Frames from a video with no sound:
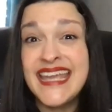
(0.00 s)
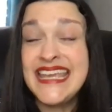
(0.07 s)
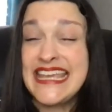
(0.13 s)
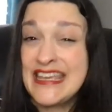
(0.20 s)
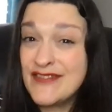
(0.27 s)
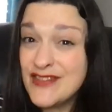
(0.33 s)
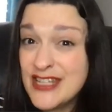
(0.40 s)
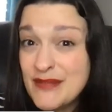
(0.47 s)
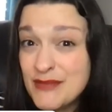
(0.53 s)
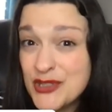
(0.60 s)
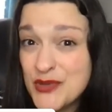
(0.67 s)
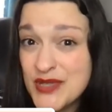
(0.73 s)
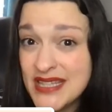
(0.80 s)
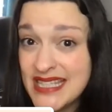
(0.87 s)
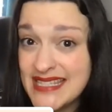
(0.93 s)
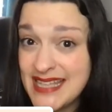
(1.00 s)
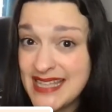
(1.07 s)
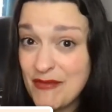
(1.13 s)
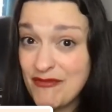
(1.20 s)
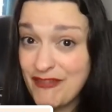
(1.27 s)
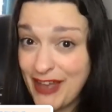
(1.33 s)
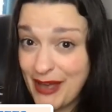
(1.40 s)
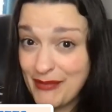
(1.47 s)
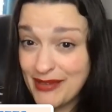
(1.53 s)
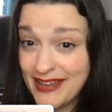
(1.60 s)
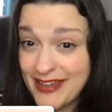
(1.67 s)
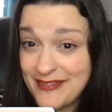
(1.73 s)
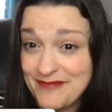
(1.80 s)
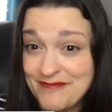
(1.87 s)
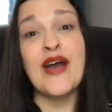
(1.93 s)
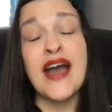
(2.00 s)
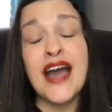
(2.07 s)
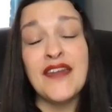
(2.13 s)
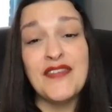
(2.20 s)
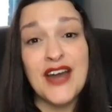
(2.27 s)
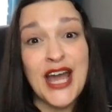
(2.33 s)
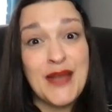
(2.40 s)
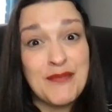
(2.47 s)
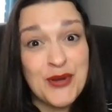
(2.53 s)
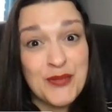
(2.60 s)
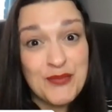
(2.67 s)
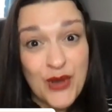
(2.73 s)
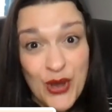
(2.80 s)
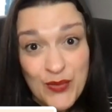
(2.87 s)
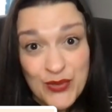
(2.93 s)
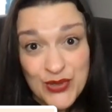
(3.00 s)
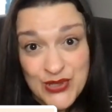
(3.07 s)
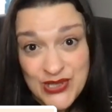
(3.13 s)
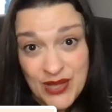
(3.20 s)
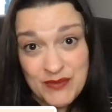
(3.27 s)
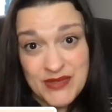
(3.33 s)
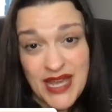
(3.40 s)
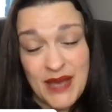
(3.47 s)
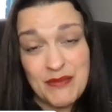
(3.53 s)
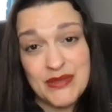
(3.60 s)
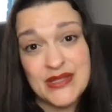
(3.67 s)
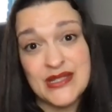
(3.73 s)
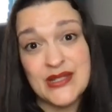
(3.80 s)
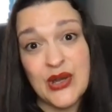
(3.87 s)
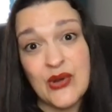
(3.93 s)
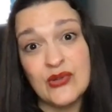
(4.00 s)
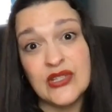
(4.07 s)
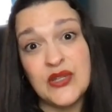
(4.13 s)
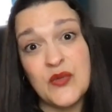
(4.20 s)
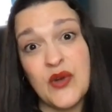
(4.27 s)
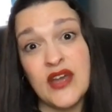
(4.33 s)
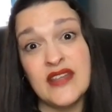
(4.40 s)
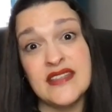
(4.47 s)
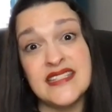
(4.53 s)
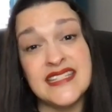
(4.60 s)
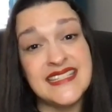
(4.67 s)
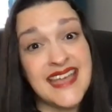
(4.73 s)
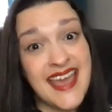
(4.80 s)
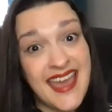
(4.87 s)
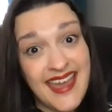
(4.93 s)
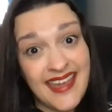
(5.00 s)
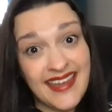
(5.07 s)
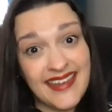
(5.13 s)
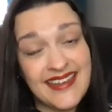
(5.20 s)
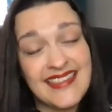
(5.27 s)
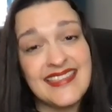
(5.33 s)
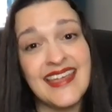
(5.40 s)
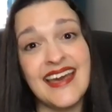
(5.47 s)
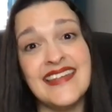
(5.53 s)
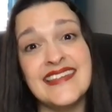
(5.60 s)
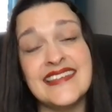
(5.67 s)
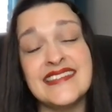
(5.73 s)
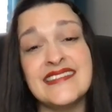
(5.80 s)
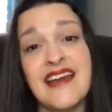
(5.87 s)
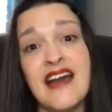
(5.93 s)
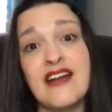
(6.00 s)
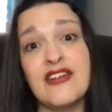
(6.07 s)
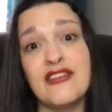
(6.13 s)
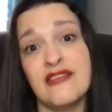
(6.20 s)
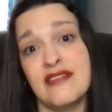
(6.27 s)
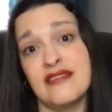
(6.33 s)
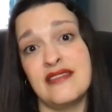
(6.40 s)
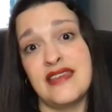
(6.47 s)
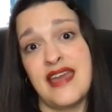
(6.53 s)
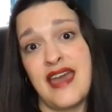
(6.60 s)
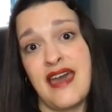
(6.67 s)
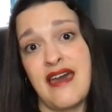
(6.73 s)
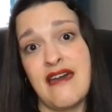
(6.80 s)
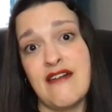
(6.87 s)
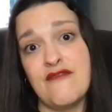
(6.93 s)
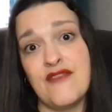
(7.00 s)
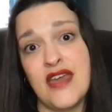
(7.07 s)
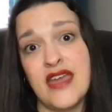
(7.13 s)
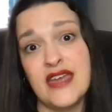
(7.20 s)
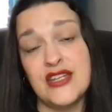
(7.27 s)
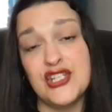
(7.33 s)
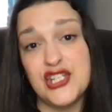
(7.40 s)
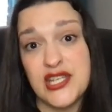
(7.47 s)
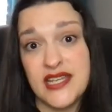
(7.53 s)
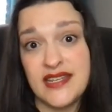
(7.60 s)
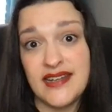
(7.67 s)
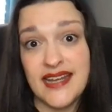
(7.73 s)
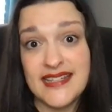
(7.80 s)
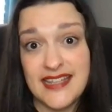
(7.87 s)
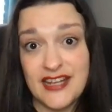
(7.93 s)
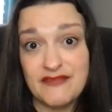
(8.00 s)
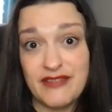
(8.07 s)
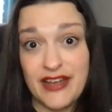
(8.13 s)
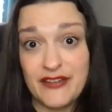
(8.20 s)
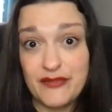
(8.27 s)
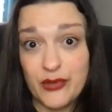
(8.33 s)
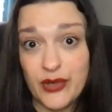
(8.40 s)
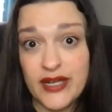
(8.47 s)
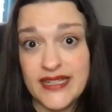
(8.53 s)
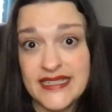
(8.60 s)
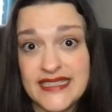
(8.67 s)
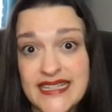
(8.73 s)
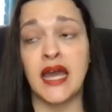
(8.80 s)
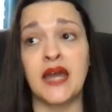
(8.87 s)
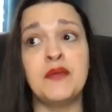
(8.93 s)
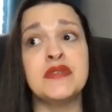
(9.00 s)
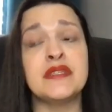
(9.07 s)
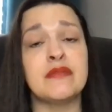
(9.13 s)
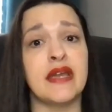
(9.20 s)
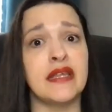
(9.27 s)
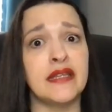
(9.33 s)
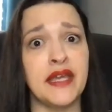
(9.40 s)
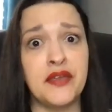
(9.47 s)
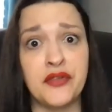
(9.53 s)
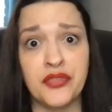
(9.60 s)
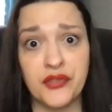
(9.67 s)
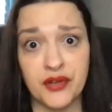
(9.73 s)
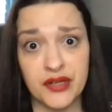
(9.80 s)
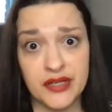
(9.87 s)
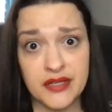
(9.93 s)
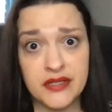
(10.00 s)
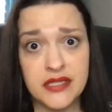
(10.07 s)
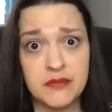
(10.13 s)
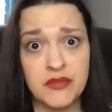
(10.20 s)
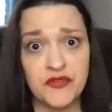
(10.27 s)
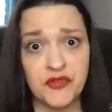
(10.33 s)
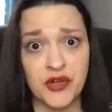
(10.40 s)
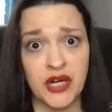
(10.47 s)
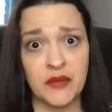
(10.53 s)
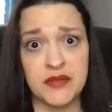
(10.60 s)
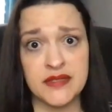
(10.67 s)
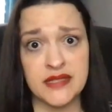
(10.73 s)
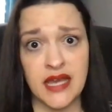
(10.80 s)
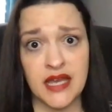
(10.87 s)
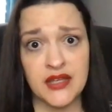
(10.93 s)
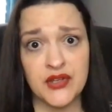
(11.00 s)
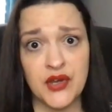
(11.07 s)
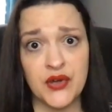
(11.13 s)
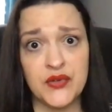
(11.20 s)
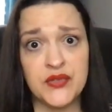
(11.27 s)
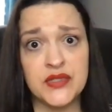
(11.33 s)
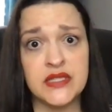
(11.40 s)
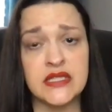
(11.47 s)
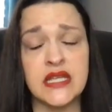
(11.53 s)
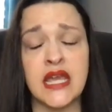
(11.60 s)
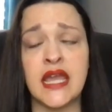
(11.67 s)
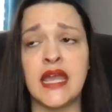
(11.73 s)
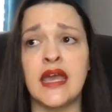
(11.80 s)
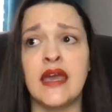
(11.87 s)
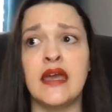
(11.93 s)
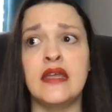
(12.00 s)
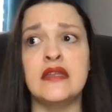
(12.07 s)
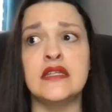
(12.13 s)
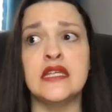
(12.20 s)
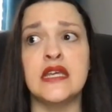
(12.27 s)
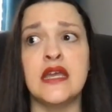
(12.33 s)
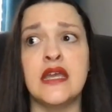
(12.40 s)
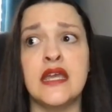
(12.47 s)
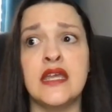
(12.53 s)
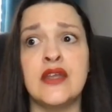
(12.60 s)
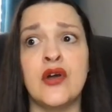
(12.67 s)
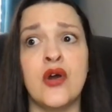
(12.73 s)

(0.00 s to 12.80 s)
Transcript: even in between the same family. The hypermobile subtype is the only one today that does not currently have a gene identified for it. I was in my late 30s before I was diagnosed, and it